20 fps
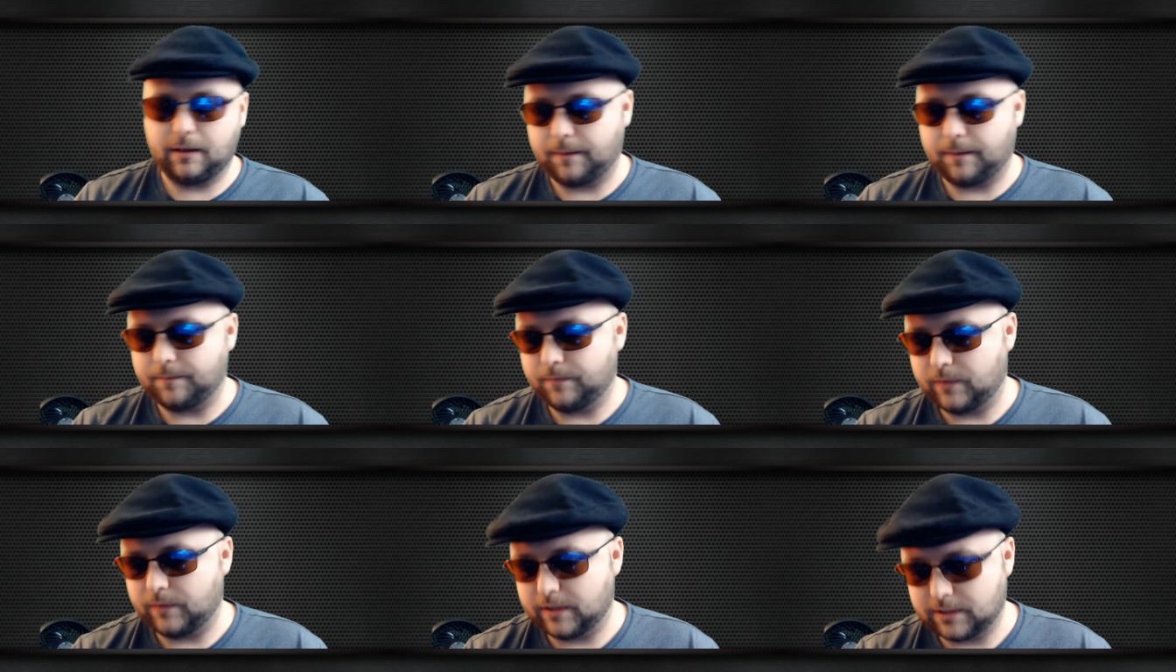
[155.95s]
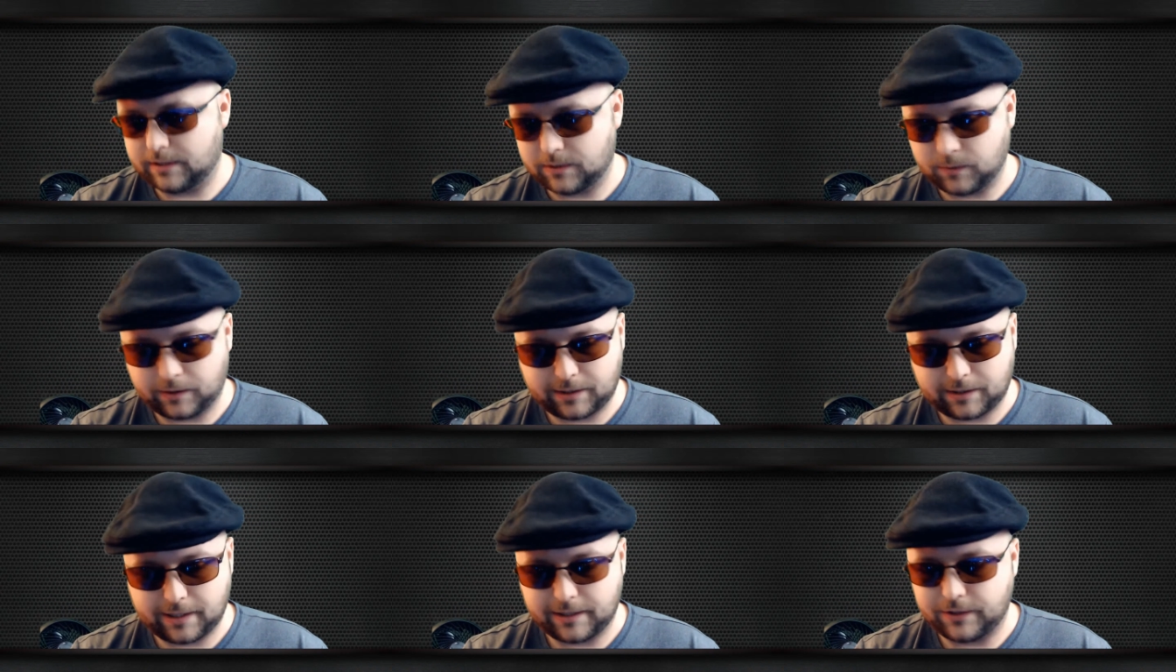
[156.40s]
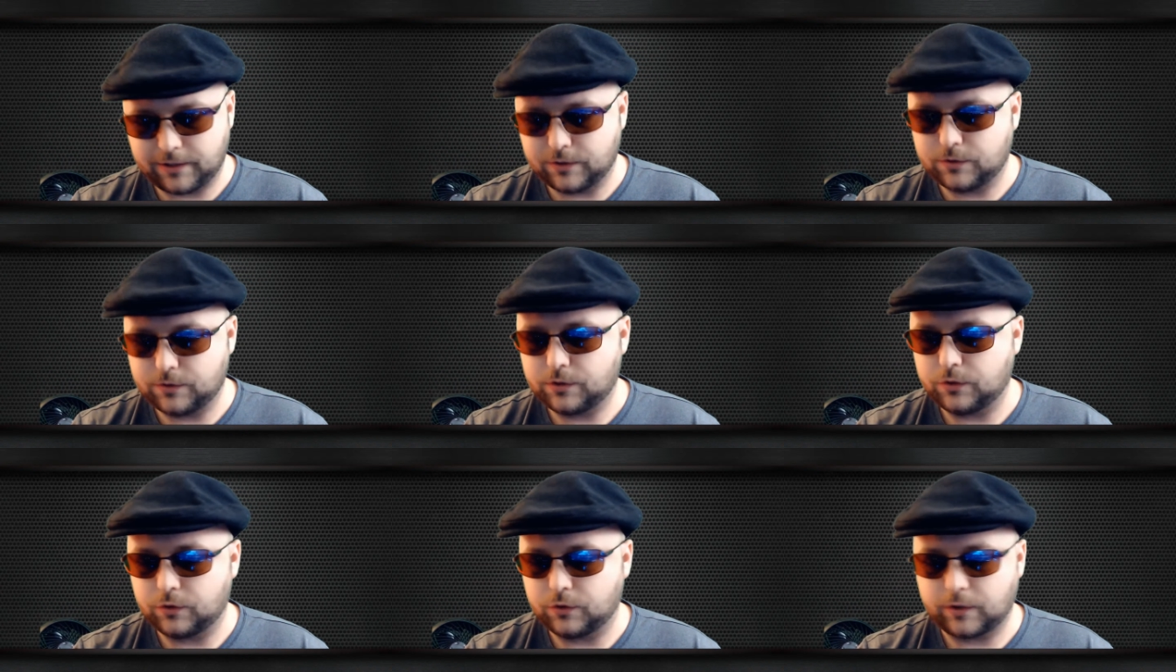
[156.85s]
This is what they
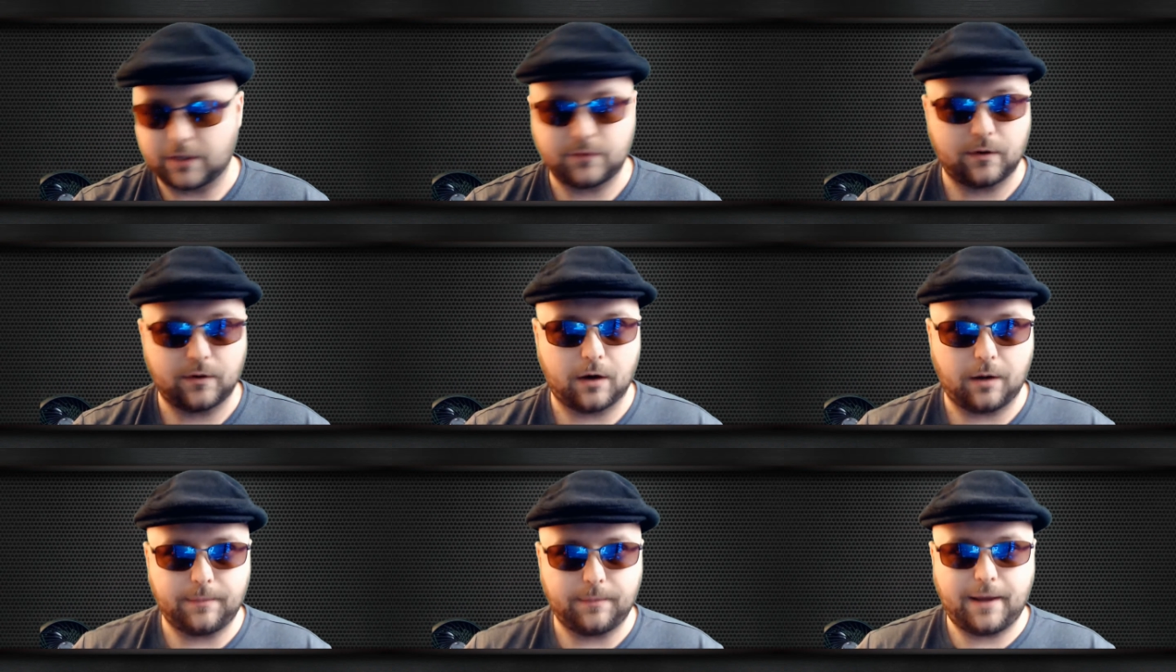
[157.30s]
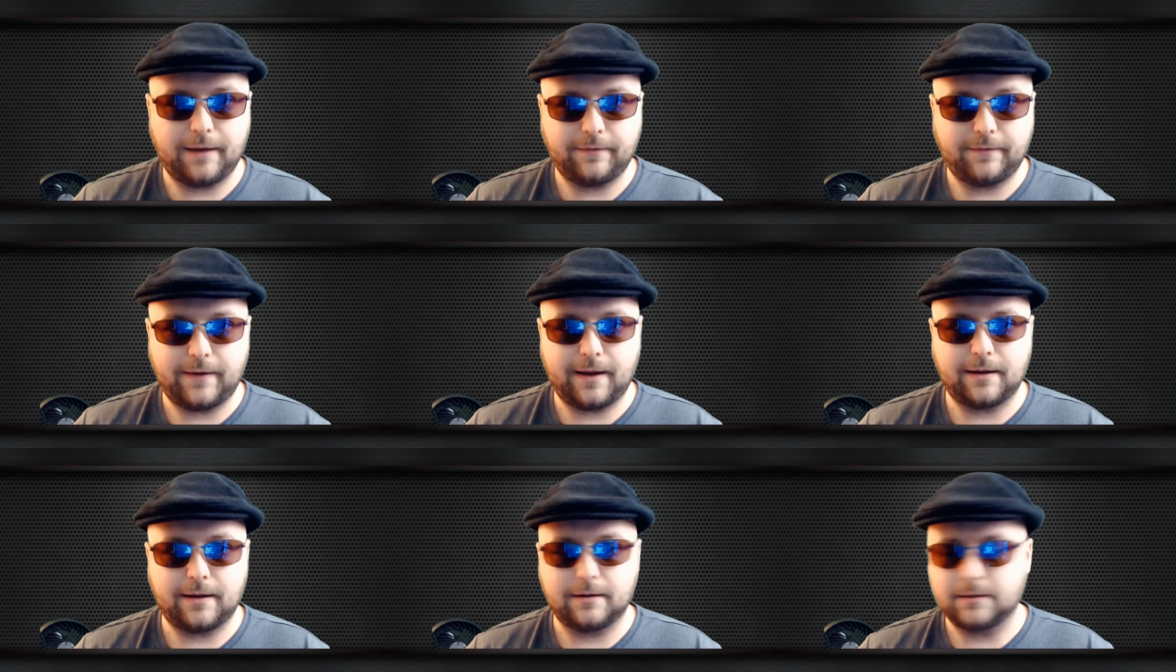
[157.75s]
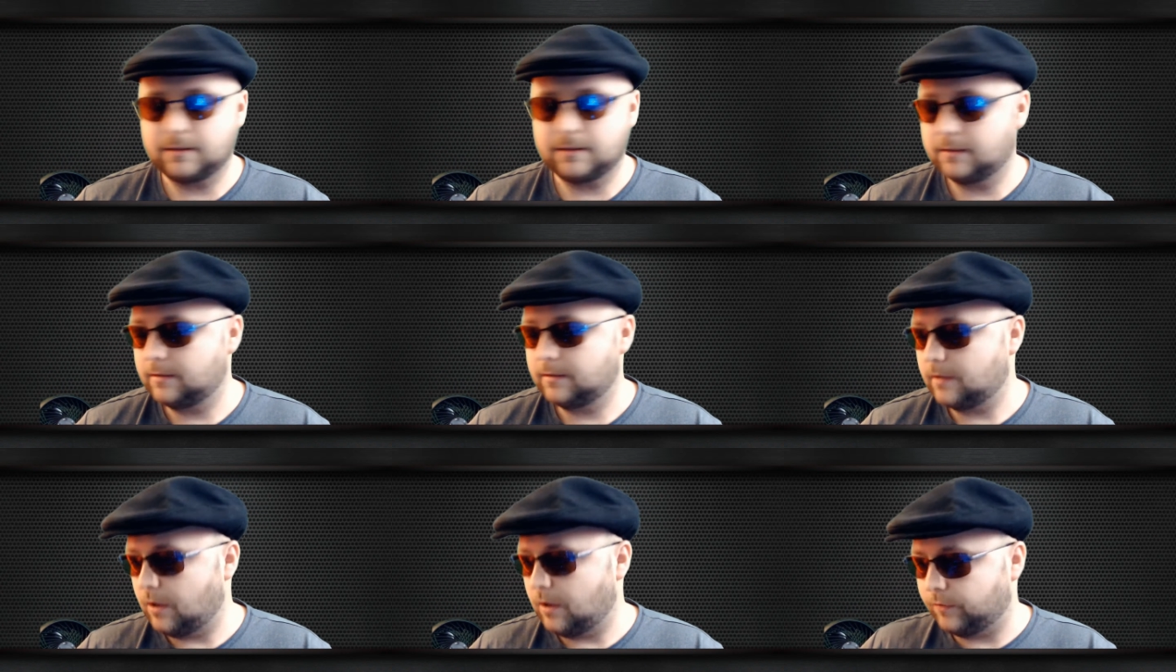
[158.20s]
use to transfer all my
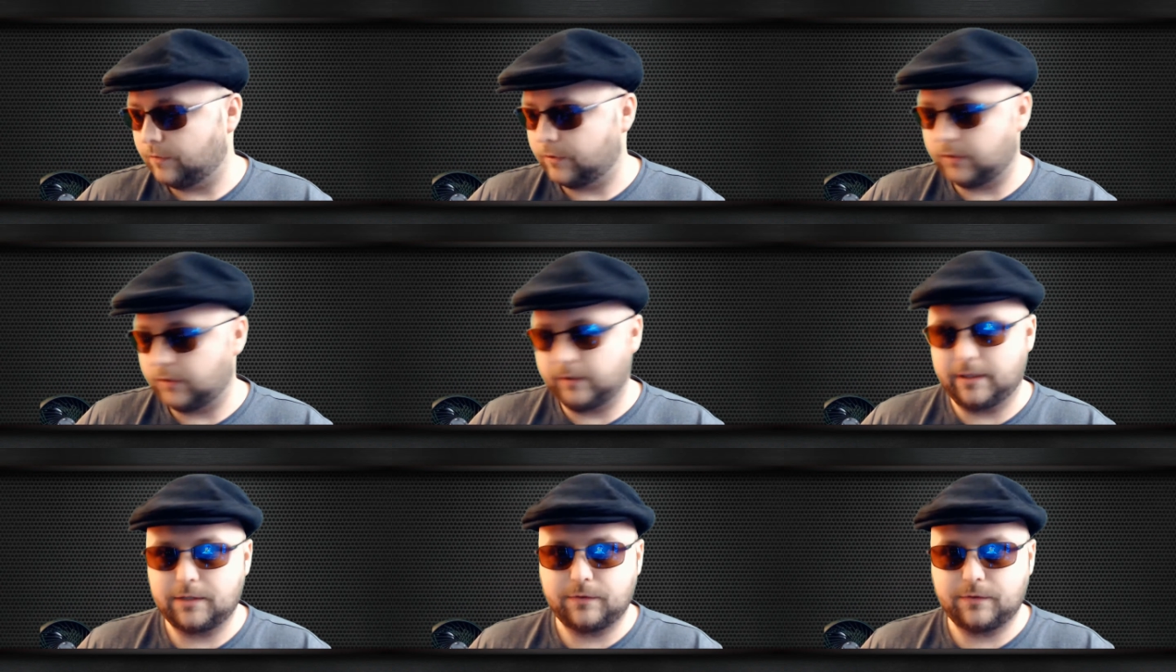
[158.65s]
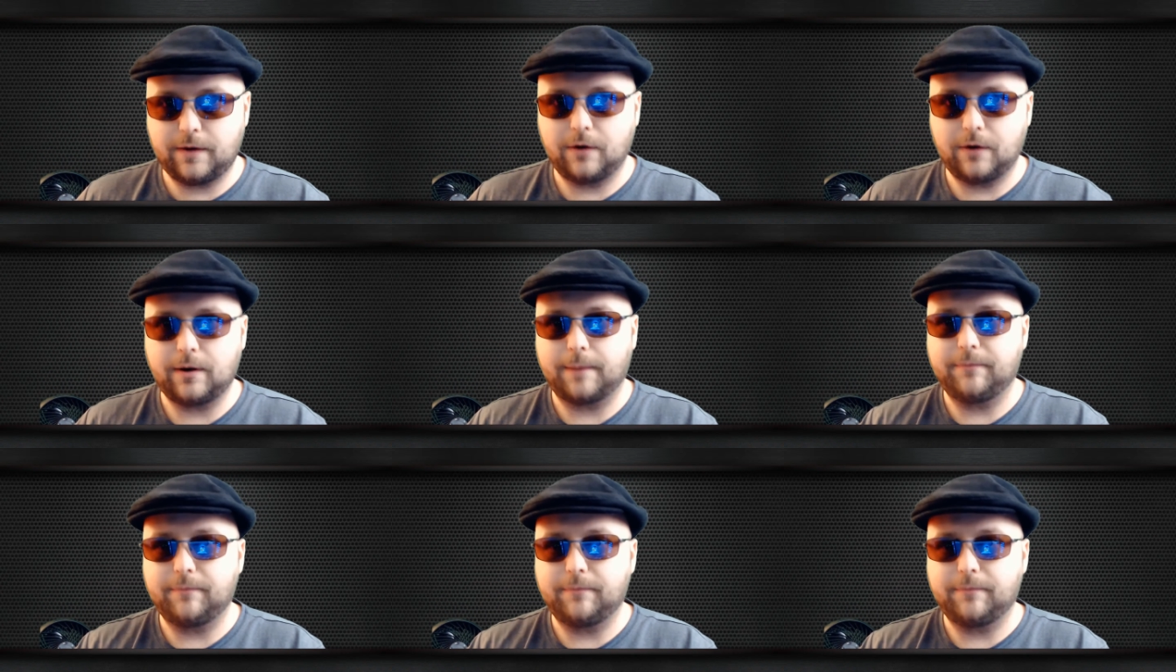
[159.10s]
files over to this phone.